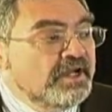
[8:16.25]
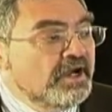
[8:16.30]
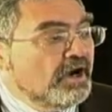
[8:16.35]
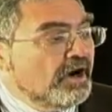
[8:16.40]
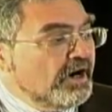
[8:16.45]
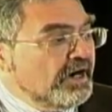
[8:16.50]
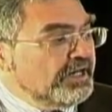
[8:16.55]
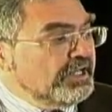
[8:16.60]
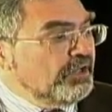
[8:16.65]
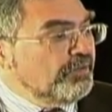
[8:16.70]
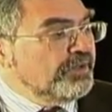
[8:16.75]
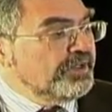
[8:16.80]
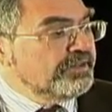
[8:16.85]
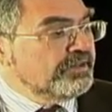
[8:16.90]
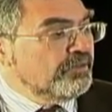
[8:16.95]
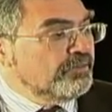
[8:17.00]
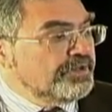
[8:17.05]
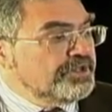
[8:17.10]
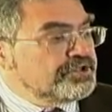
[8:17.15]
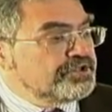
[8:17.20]
arguing
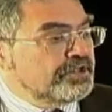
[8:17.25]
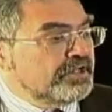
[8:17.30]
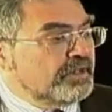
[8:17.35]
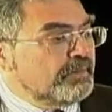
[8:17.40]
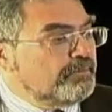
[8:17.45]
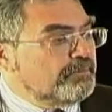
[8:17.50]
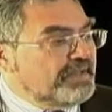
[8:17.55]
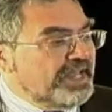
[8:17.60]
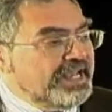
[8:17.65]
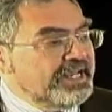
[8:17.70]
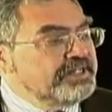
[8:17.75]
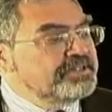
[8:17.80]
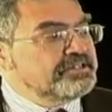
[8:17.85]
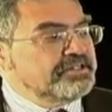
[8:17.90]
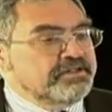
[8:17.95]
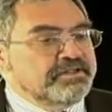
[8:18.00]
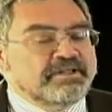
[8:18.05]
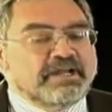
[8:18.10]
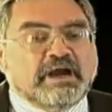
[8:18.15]
that we should abandon